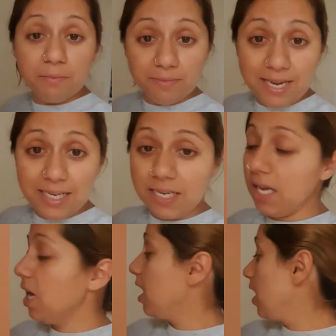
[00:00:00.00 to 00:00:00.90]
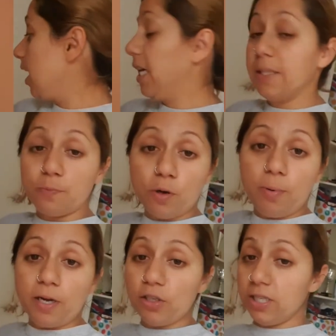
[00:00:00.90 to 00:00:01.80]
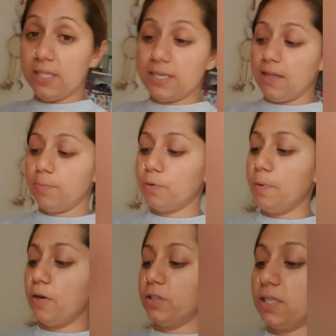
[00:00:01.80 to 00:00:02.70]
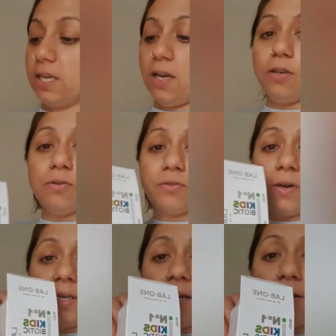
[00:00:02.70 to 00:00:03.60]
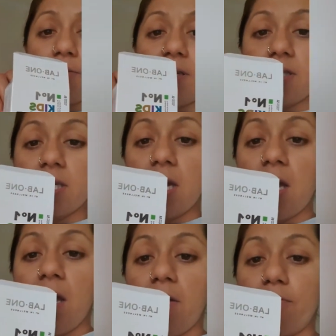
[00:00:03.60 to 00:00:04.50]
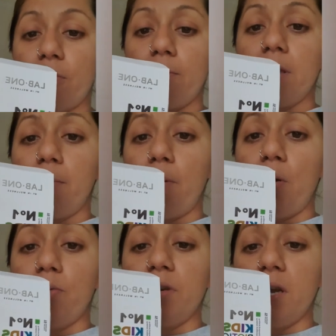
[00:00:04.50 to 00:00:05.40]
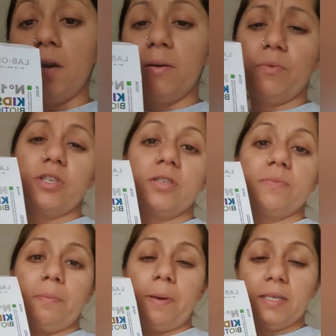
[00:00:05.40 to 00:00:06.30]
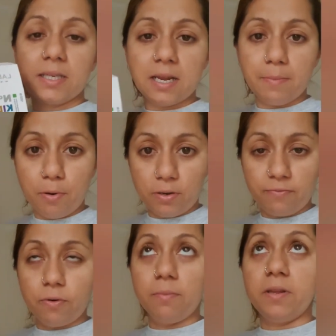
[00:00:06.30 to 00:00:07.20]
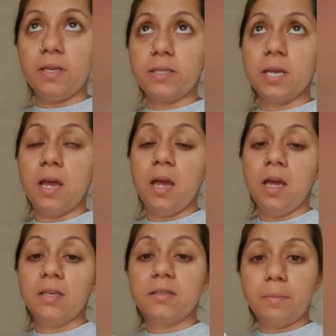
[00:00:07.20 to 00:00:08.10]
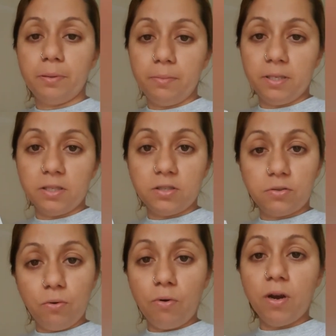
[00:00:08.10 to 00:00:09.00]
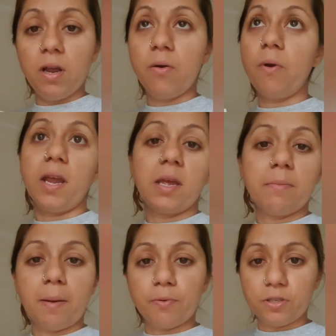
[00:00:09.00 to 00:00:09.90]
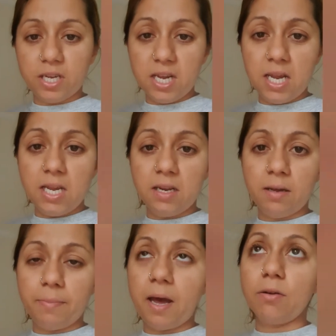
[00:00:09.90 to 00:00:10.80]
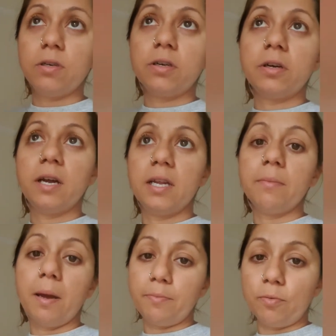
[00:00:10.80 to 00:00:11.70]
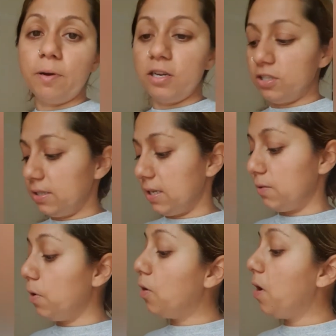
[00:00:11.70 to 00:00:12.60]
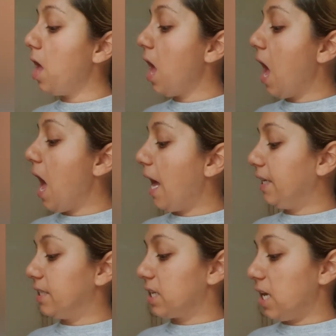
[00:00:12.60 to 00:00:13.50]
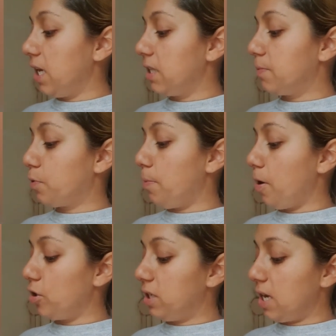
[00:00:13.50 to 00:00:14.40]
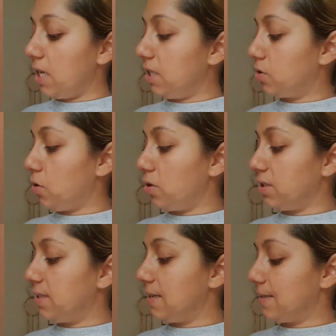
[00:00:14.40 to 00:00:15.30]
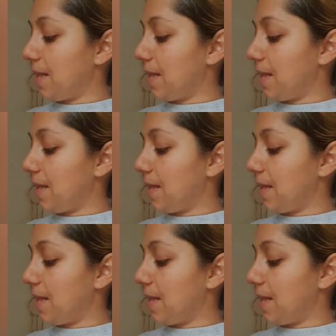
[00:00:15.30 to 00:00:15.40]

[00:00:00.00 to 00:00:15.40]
daily is probiotics. And the probiotics I use right now, it's from Labone, which is basically I bought it from this supplement store where I get my protein powder and my probiotics as well. And it's kids probiotic, and it's got 6